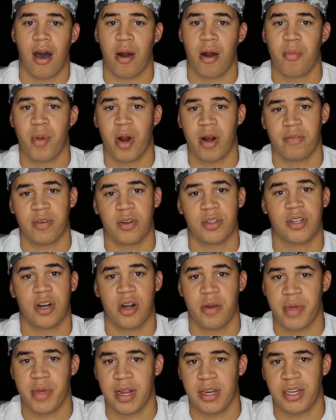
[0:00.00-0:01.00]
Marvel
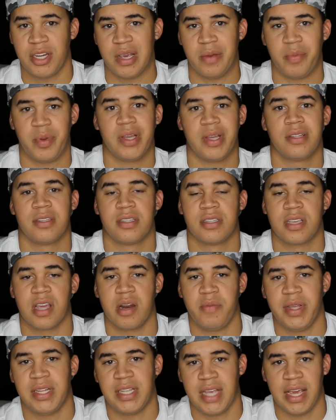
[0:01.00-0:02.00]
Tournament of Champions is going
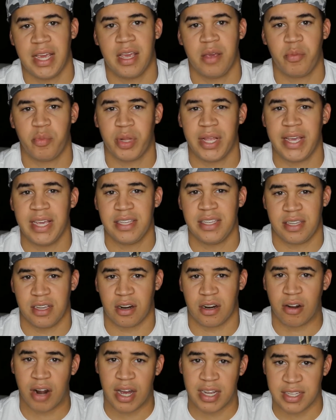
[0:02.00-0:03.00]
to be taking place
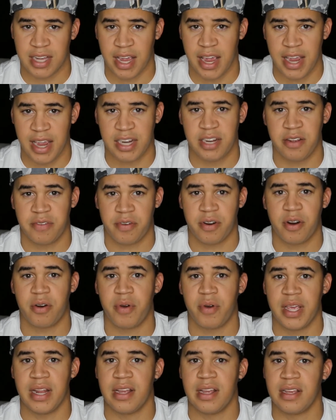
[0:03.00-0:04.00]
across 8 different
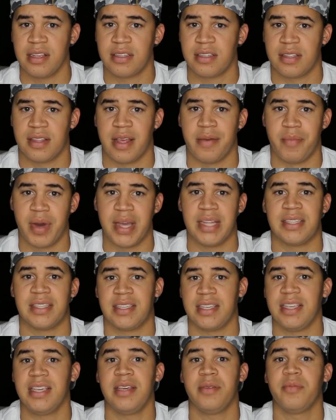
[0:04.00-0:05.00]
arenas that might
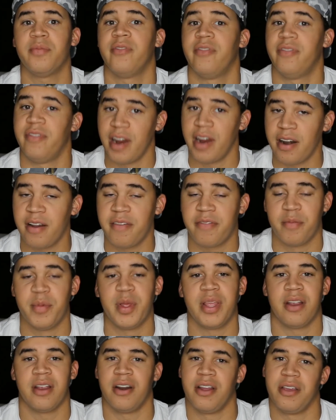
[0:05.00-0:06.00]
seem very
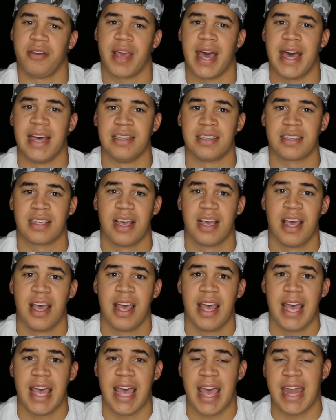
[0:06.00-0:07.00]
familiar to you guys.
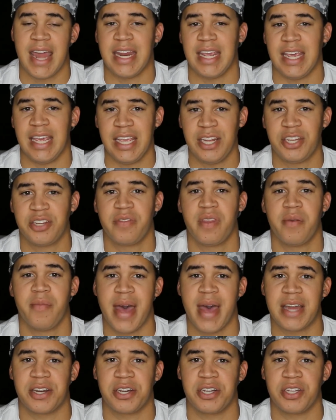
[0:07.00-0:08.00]
And each of the
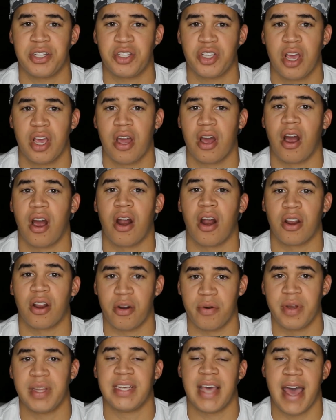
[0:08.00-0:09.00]
matches are
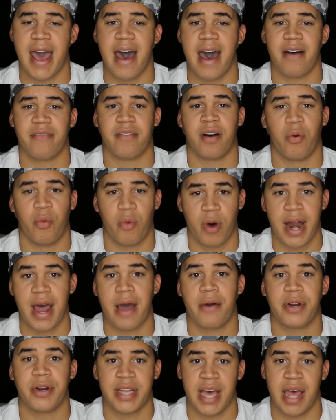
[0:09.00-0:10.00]
going to have a
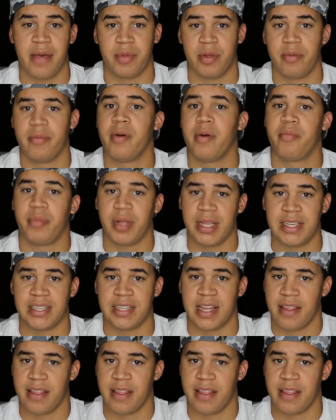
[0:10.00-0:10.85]
1-hour time limit placed on